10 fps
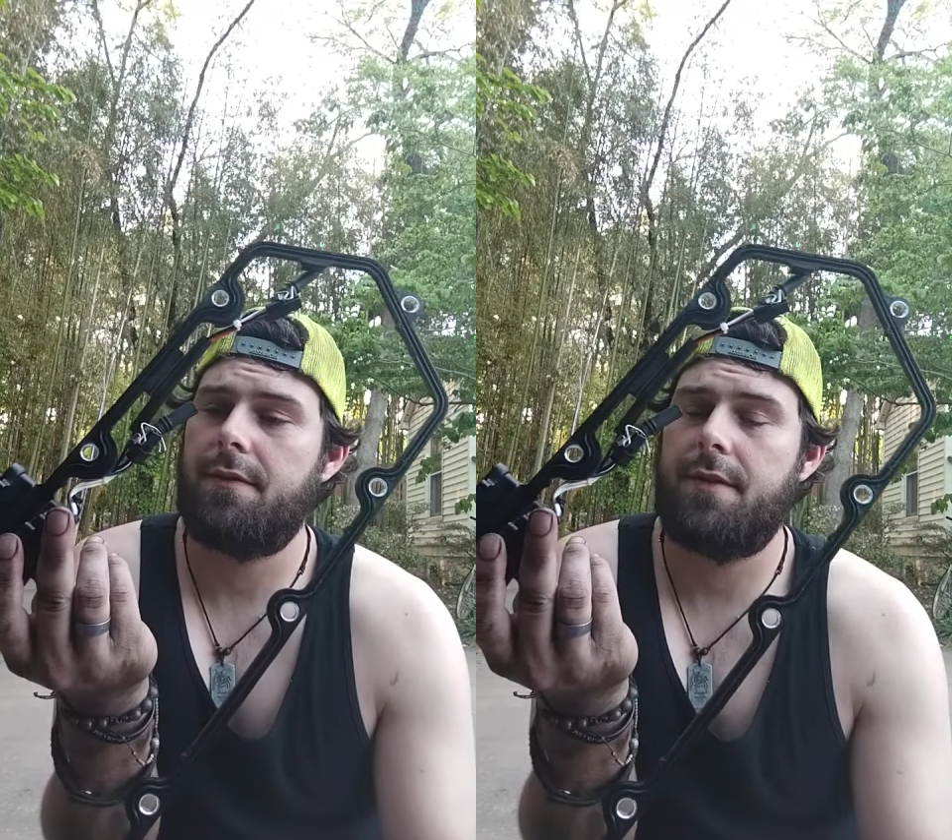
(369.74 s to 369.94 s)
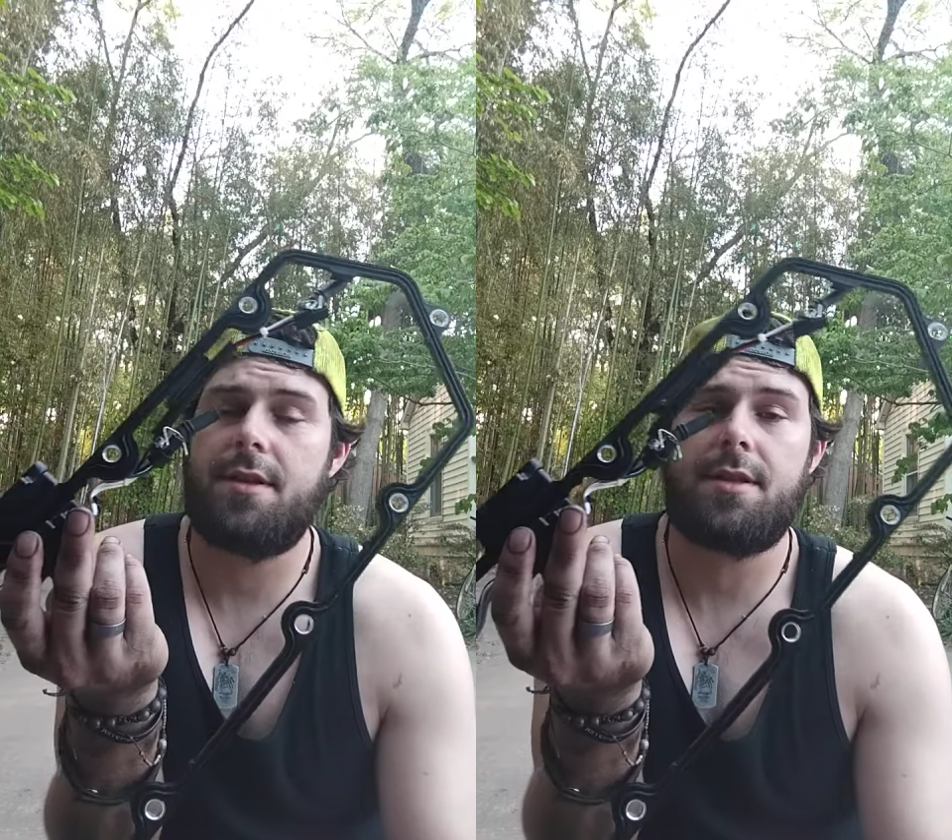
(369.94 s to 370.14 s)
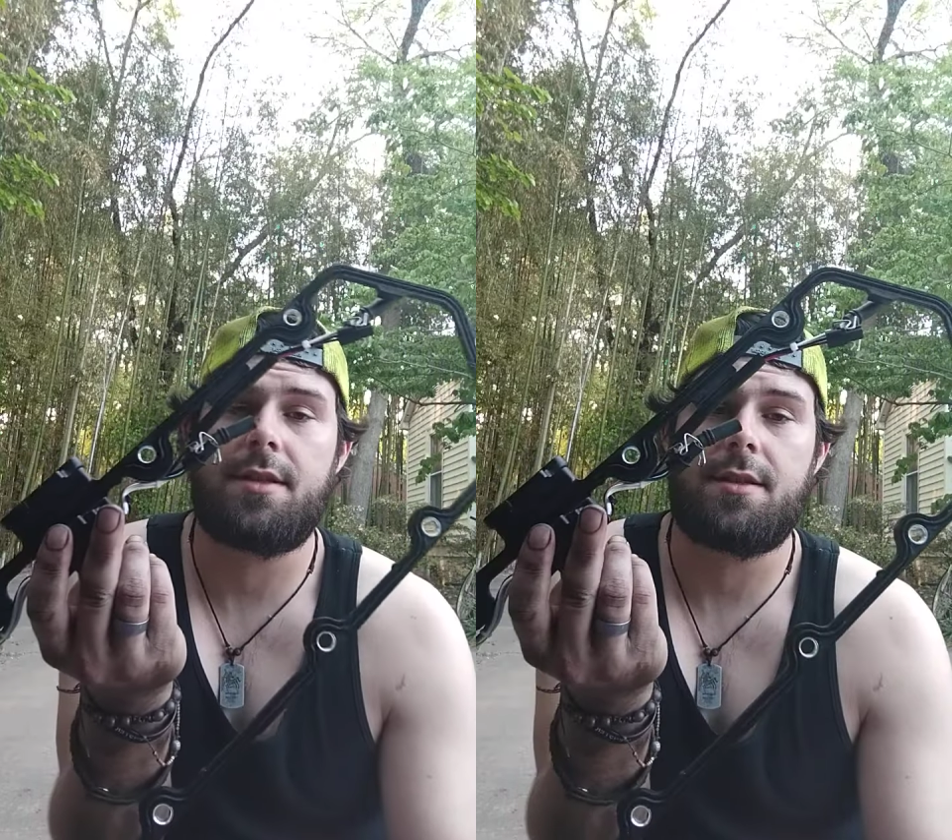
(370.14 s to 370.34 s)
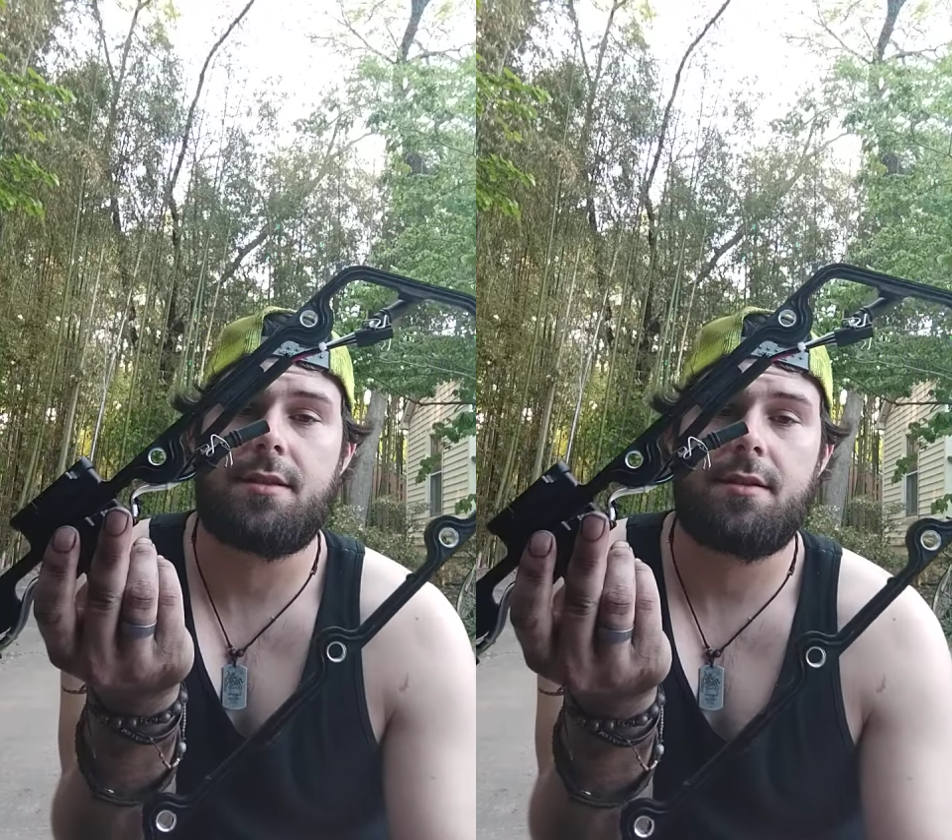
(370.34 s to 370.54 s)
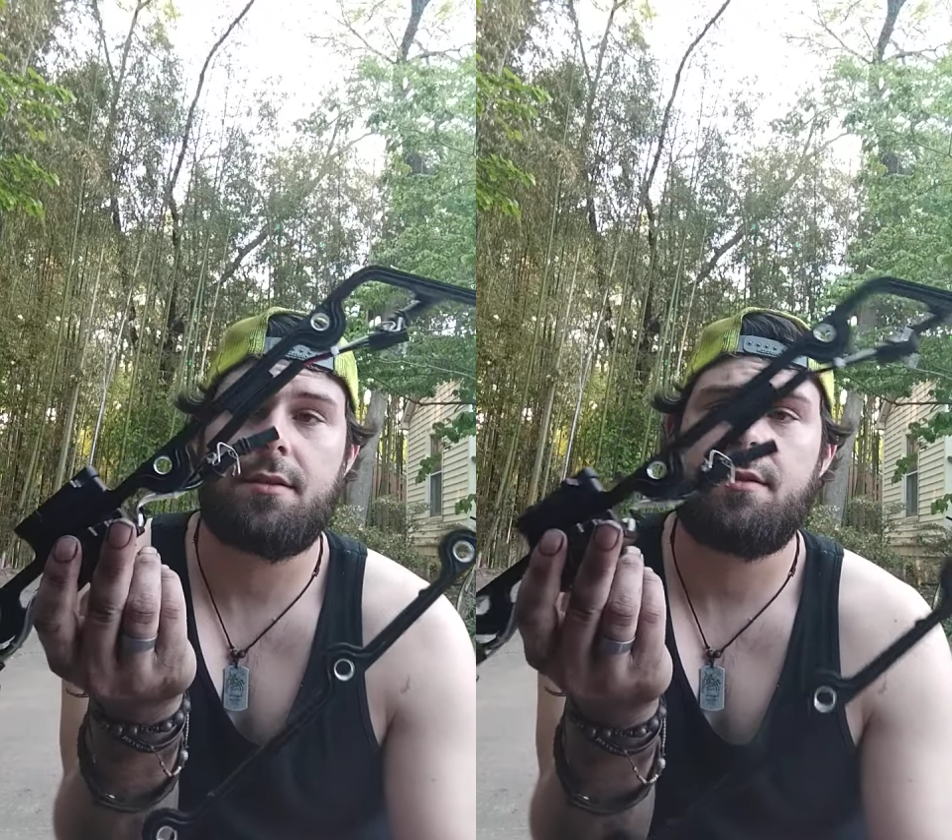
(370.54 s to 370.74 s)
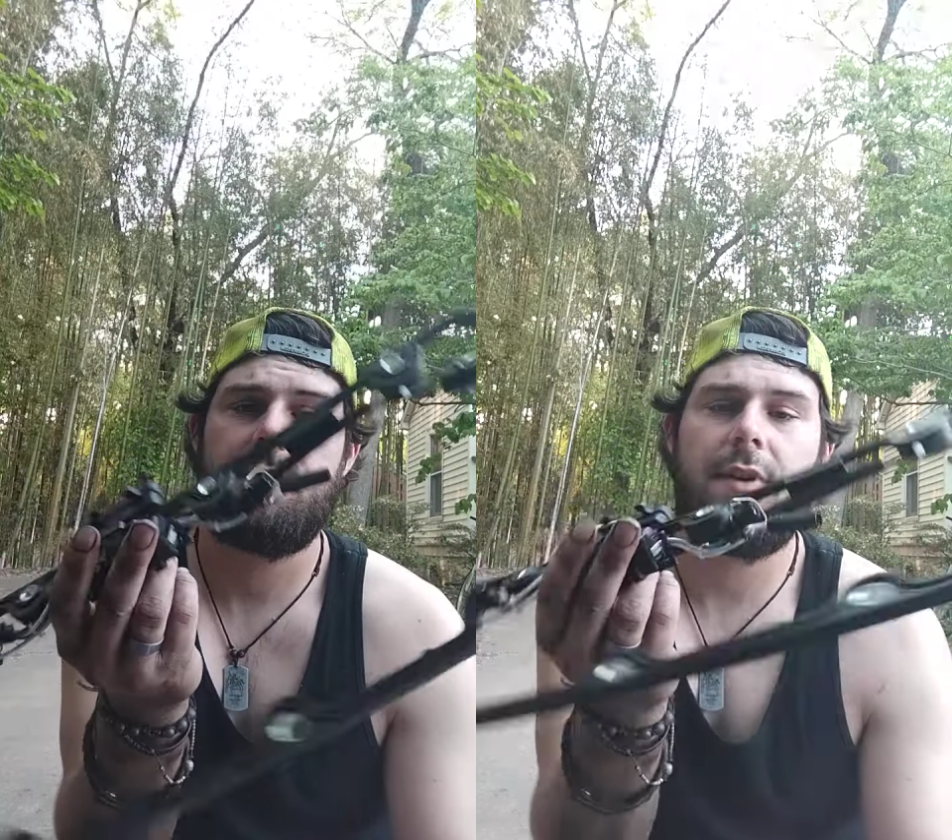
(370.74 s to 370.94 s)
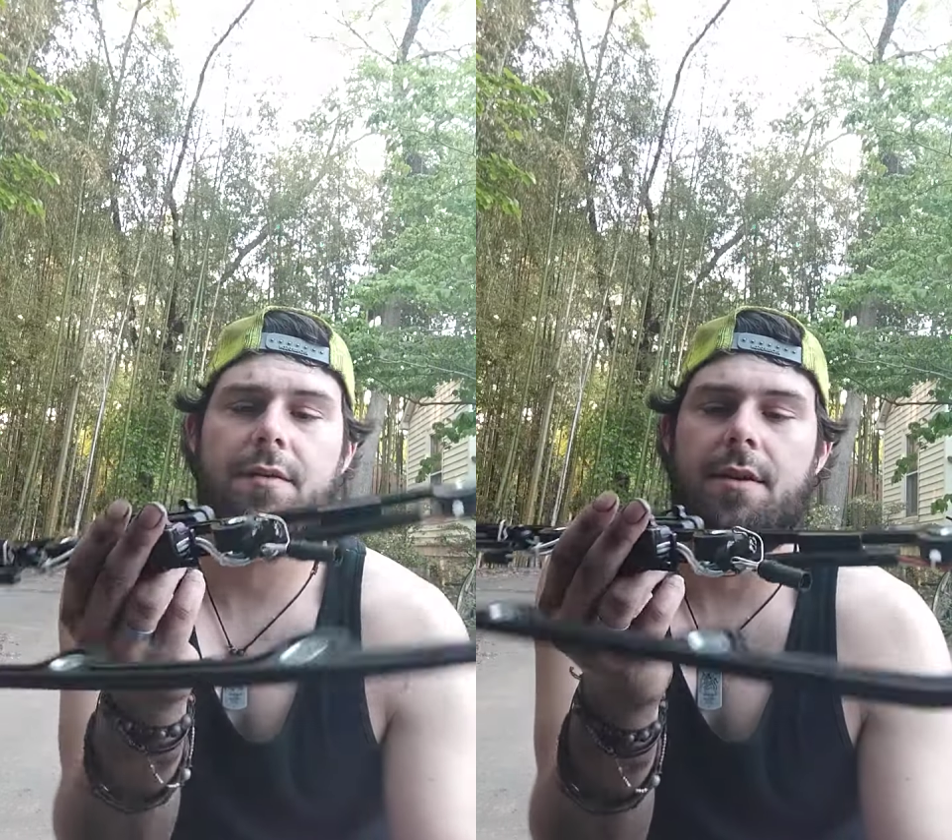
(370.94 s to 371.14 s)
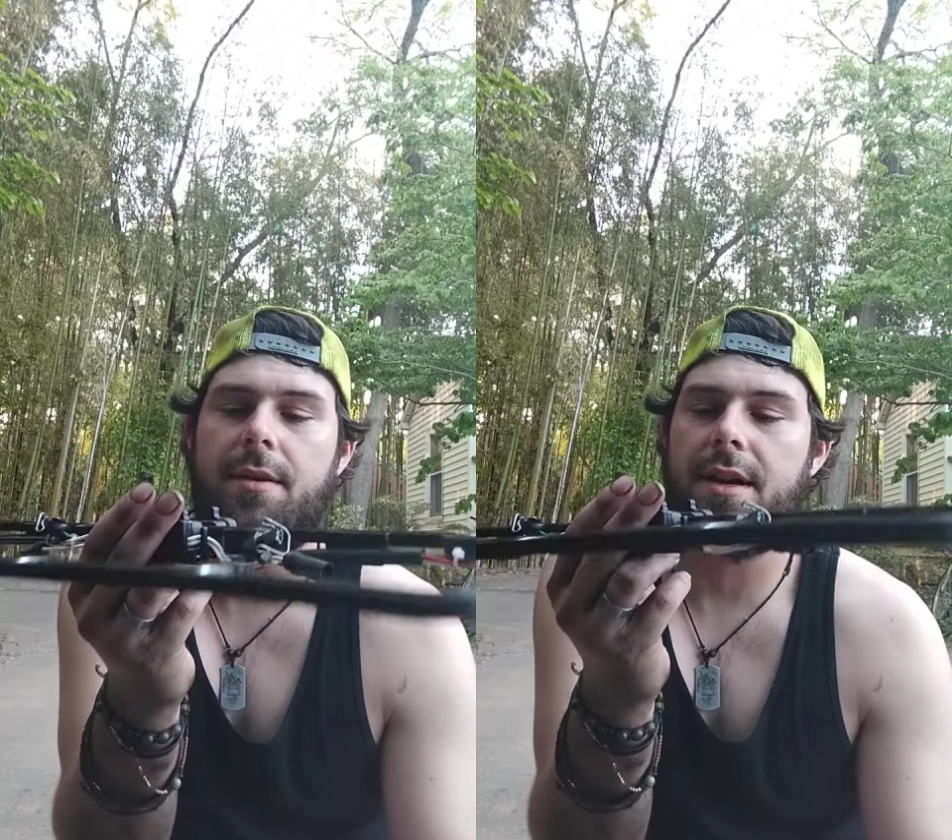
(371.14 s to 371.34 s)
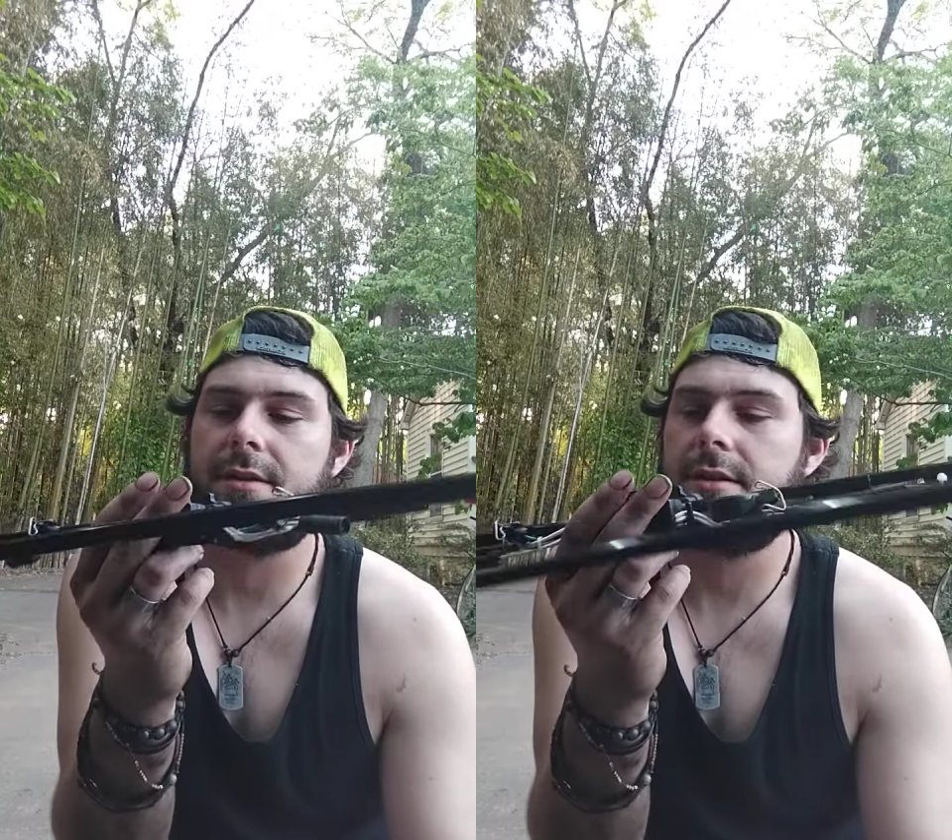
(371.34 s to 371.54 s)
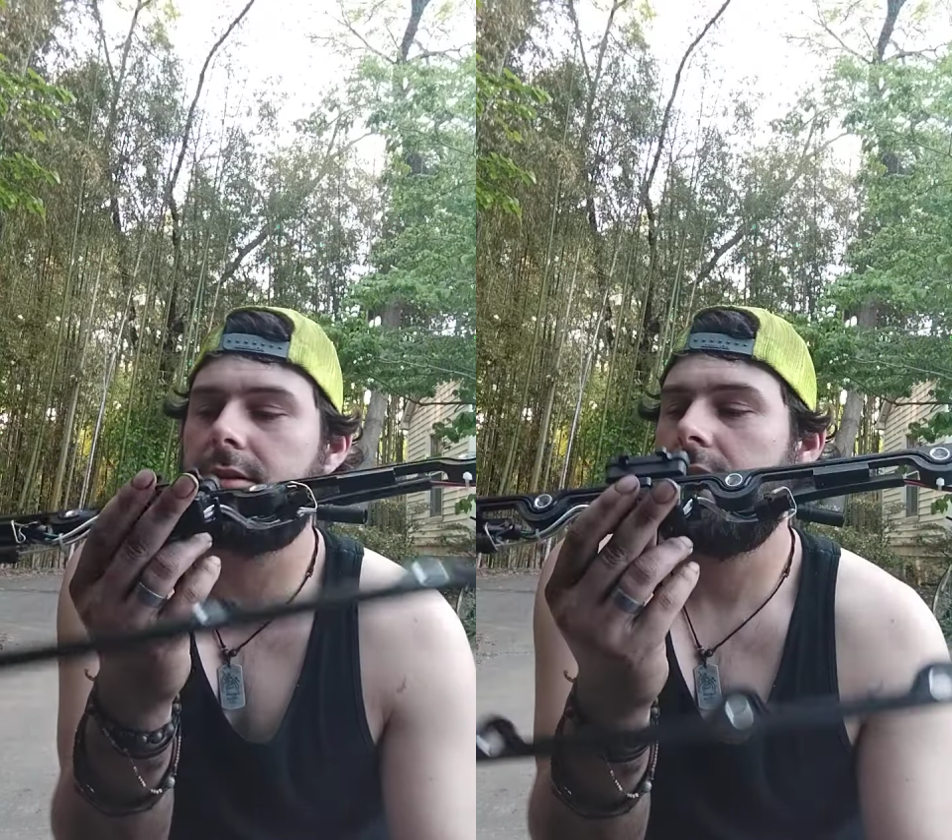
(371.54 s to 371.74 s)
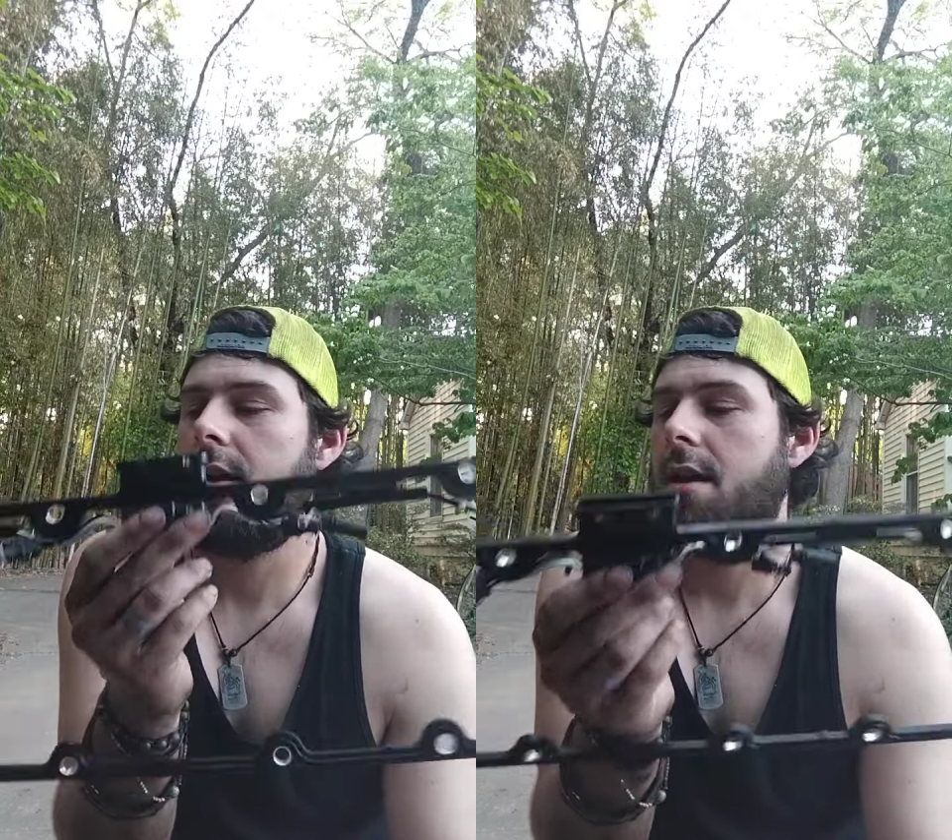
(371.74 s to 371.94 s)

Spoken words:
these valve cover gaskets.